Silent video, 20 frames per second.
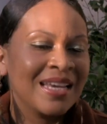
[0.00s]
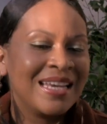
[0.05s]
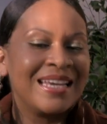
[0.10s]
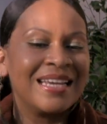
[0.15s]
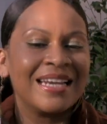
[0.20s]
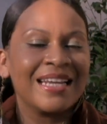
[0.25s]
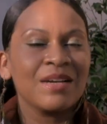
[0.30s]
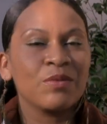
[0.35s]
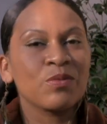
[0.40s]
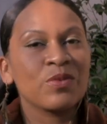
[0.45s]

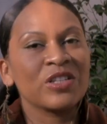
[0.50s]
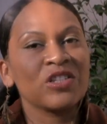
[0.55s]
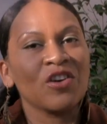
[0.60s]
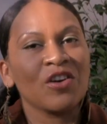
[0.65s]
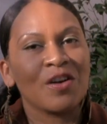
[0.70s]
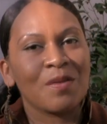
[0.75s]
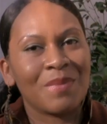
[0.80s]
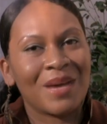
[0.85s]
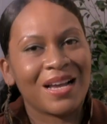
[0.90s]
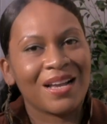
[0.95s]
he didn't
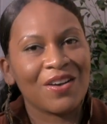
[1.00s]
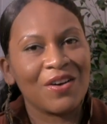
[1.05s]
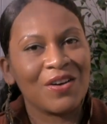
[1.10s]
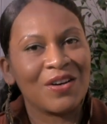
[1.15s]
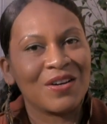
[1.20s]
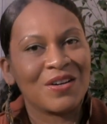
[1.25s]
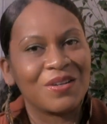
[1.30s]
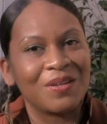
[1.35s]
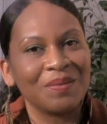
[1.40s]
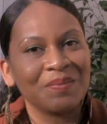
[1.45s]
return my
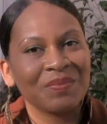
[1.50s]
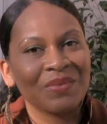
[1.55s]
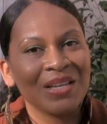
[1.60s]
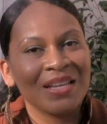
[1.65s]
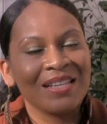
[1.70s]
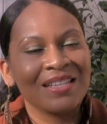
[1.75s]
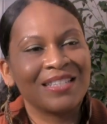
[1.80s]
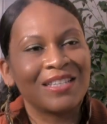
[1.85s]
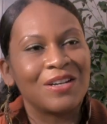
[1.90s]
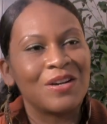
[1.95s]
call,
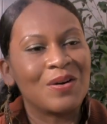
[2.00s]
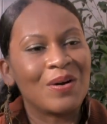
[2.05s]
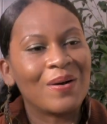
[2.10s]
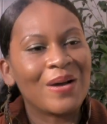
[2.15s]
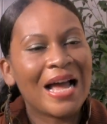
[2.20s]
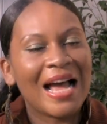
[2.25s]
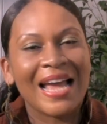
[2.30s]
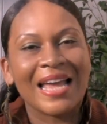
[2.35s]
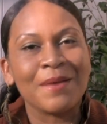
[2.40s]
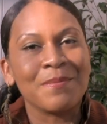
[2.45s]

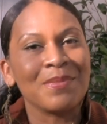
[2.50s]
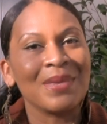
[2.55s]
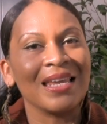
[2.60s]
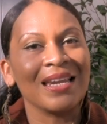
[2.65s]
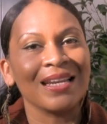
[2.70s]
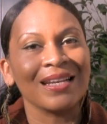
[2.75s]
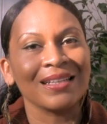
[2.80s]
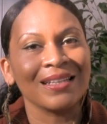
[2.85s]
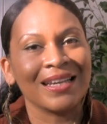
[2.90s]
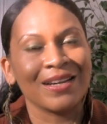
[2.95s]
so I
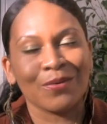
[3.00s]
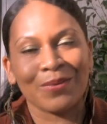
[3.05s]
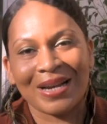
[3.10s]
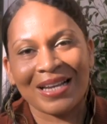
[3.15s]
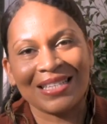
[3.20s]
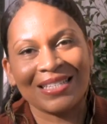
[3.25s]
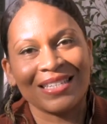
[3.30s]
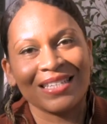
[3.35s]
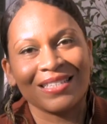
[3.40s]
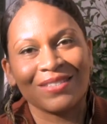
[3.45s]
immediately
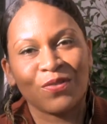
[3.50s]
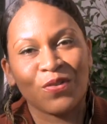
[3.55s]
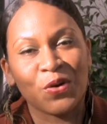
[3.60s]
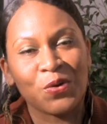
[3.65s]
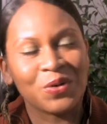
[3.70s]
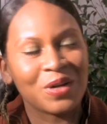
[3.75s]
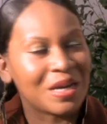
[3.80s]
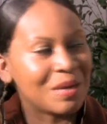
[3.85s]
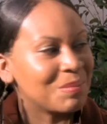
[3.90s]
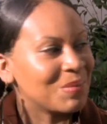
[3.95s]
erased his
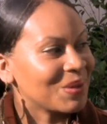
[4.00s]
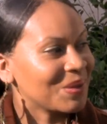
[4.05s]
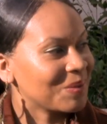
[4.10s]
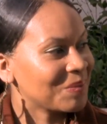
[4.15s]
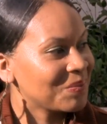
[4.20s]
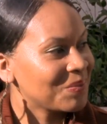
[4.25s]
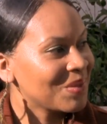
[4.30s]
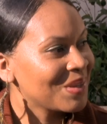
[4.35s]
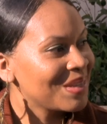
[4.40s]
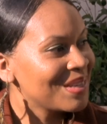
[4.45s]
phone number.
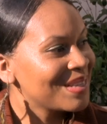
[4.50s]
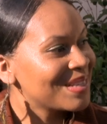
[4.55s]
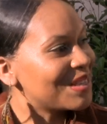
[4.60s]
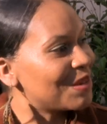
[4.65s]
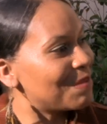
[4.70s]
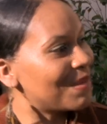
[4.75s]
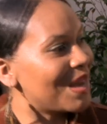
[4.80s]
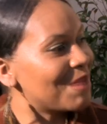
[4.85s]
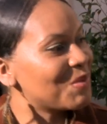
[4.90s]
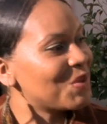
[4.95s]

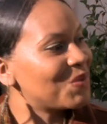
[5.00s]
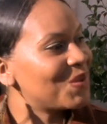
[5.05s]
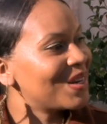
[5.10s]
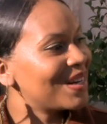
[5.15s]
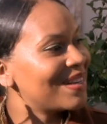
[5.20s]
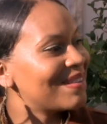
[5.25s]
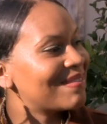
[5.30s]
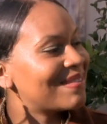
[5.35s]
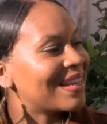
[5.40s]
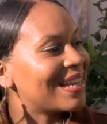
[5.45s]
So, Mommy, what
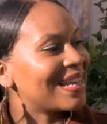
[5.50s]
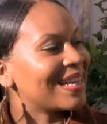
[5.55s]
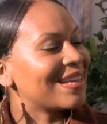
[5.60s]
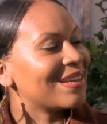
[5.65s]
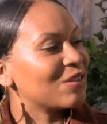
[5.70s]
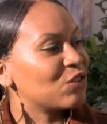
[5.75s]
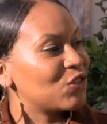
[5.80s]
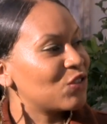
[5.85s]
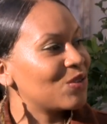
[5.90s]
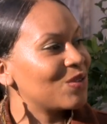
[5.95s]
do you
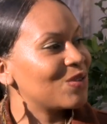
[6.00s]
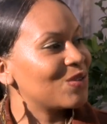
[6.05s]
think? Do